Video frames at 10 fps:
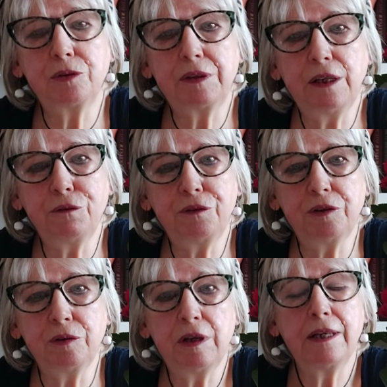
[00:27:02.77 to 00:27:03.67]
to give
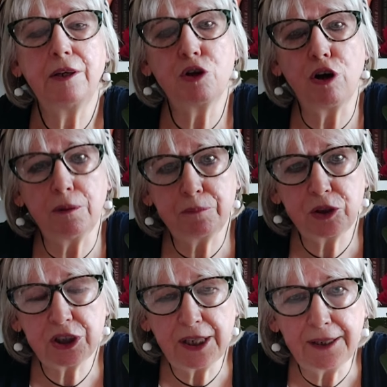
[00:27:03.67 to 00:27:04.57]
you an
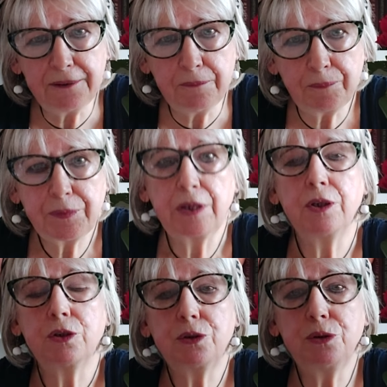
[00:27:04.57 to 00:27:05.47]
option
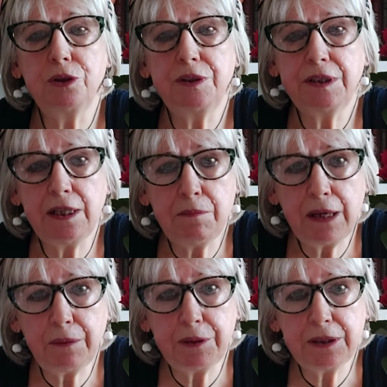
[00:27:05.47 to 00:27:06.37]
to see
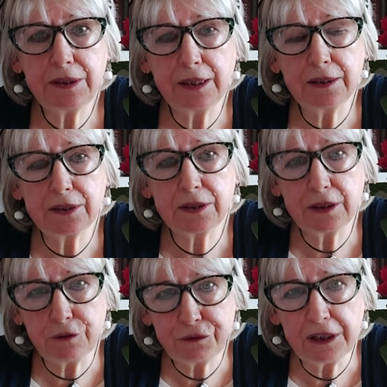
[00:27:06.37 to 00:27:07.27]
maybe things
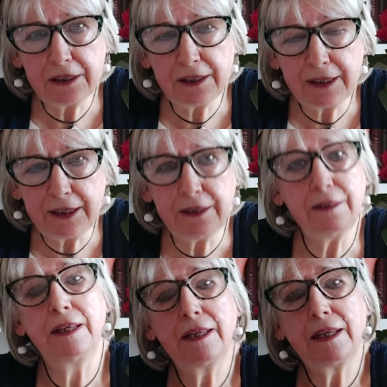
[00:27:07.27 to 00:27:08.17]
differently,
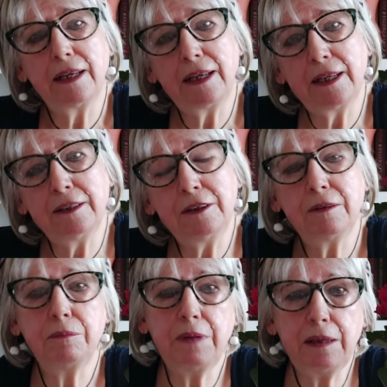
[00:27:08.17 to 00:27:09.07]
and
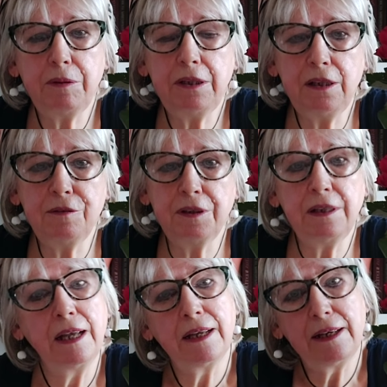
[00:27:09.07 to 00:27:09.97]
maybe
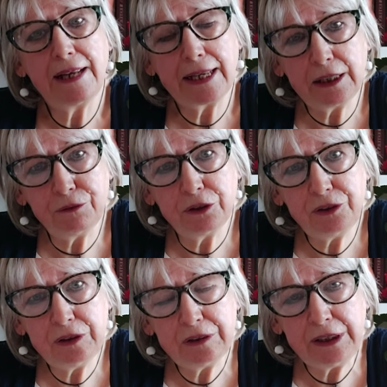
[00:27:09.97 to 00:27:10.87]
even like
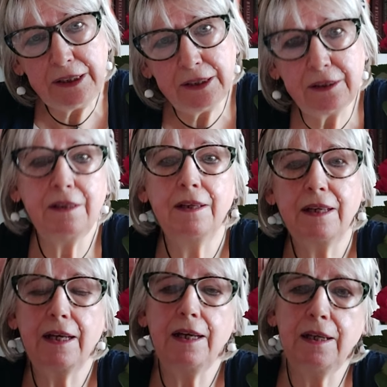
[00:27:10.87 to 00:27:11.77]
what you hear,
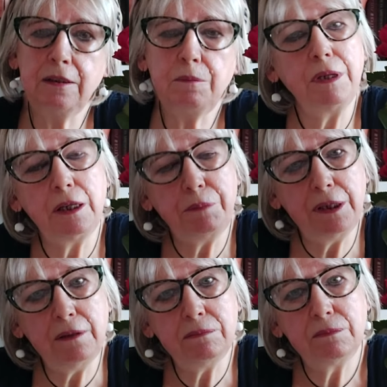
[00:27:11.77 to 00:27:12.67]
and
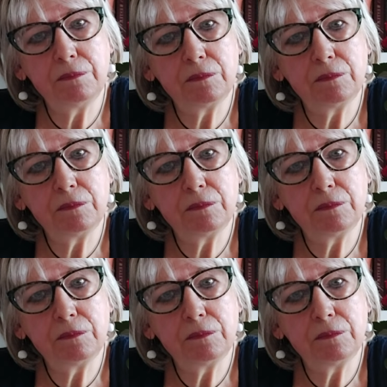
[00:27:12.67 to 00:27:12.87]
maybe